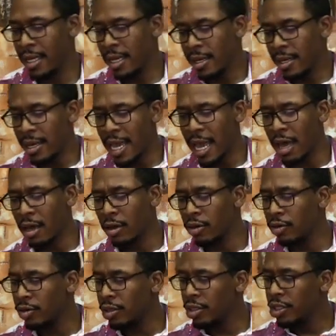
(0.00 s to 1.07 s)

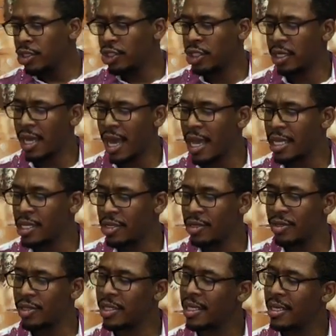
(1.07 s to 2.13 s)
Now, should I
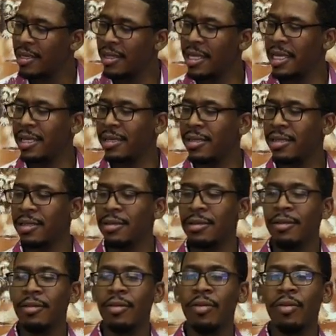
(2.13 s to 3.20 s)
use these
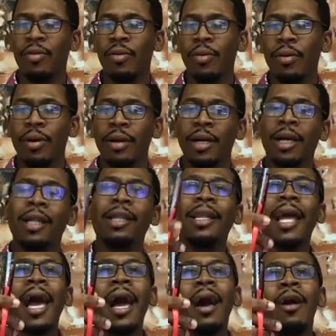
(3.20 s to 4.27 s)

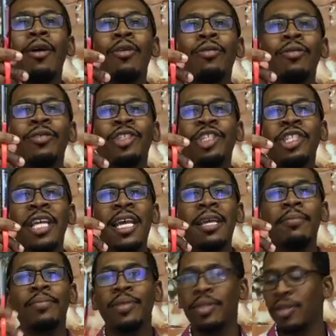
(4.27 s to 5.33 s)
cloud
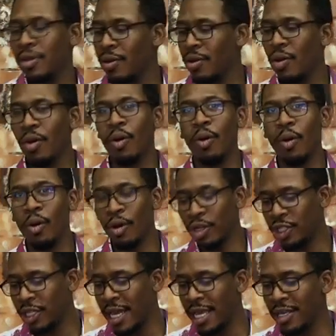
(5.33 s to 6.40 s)
shapes or
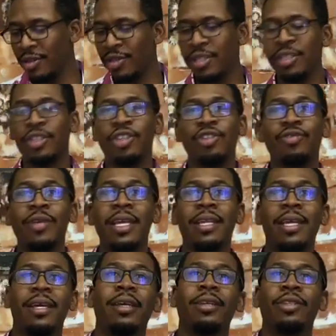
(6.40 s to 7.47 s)
should I use the straight
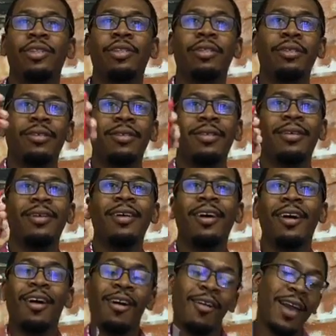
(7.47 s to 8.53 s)
edge?
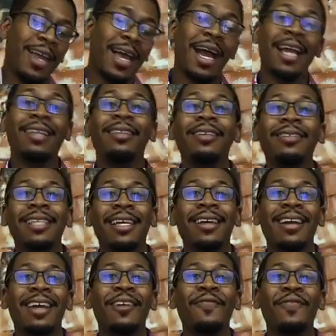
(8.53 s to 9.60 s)
All right, it looks like I
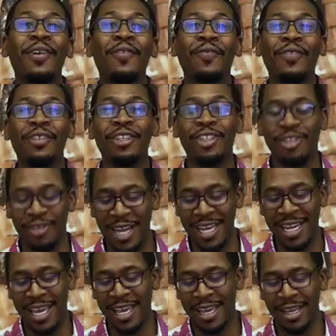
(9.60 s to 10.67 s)
got to vote for the
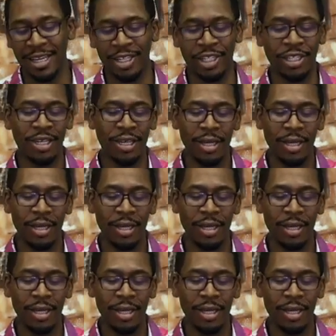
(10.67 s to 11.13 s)
straight edge.